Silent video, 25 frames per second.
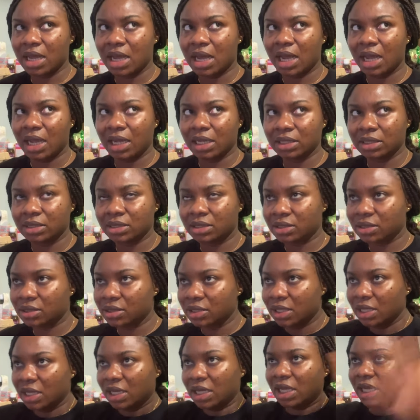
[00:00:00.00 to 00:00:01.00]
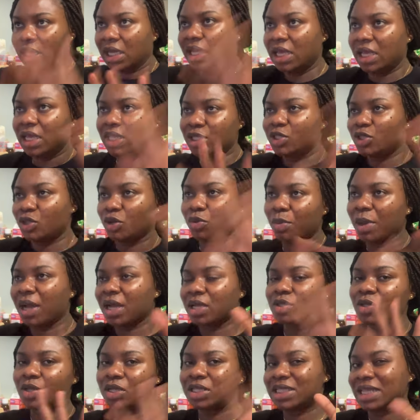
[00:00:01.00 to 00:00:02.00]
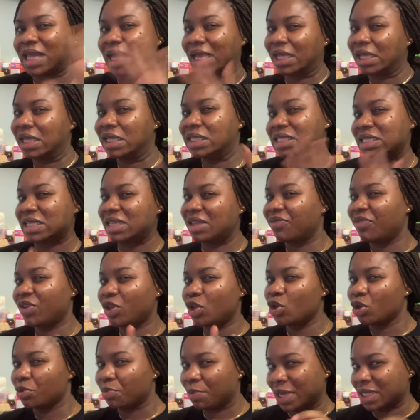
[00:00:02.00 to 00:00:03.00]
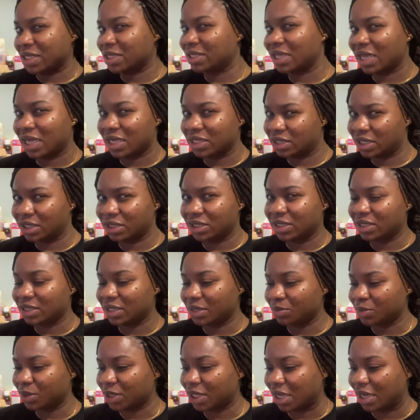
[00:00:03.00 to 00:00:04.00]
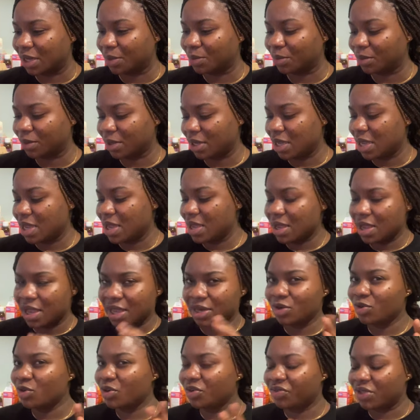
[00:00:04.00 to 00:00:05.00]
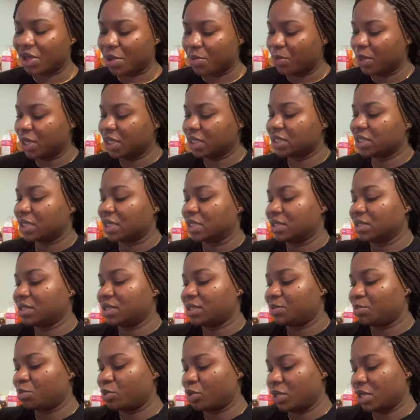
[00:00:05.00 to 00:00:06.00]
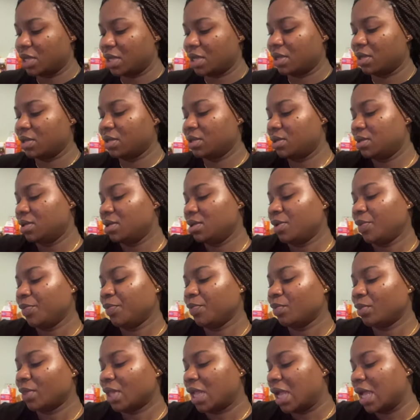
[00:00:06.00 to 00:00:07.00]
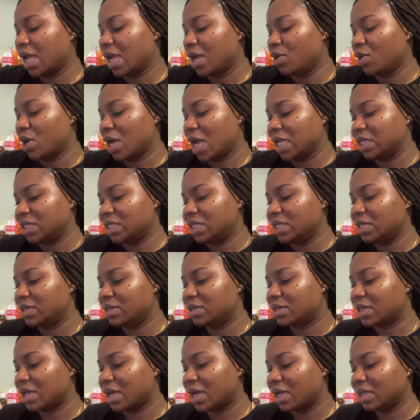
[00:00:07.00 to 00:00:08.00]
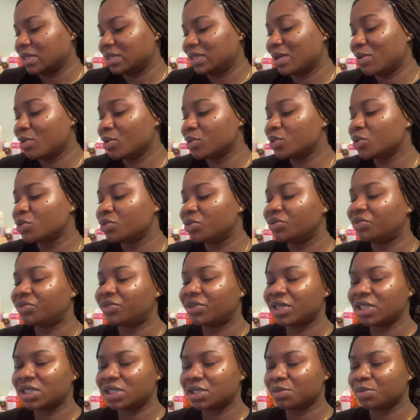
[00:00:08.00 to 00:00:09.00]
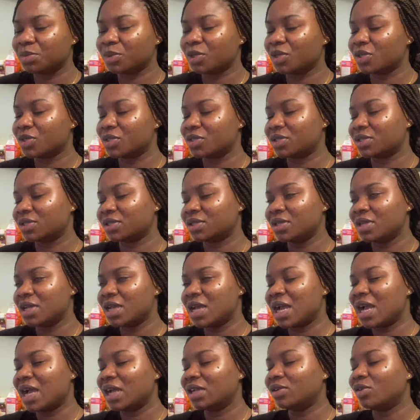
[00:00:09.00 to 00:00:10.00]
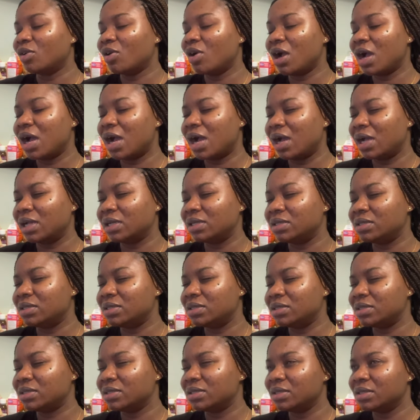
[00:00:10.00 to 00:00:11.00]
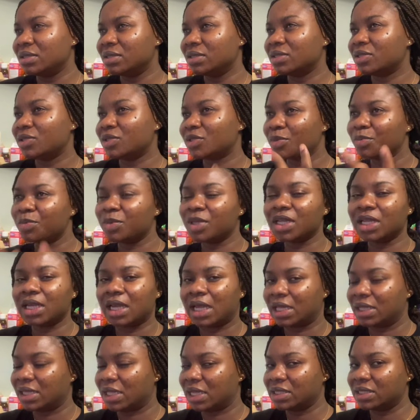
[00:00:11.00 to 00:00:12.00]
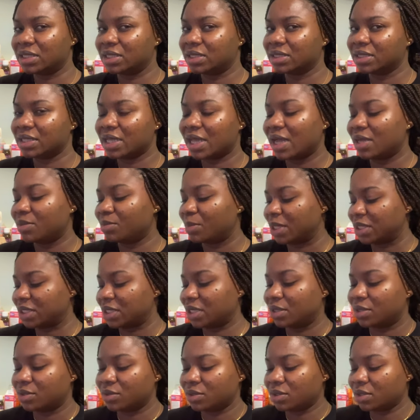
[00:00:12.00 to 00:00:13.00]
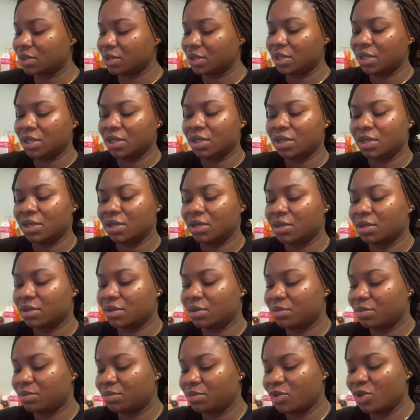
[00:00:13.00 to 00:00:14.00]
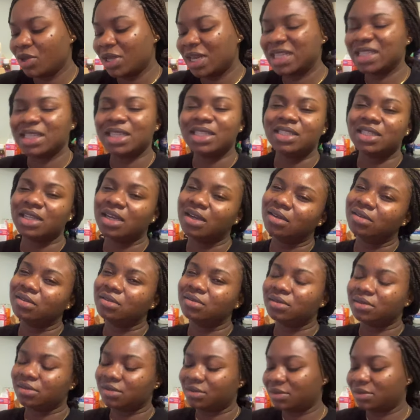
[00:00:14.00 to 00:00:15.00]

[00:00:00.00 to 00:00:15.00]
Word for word: and it hits your back so it's like it's giving you a massage at the same time i don't know if that makes sense but yeah i did that that was so refreshing because i'd not had something like that since i had my child when i say child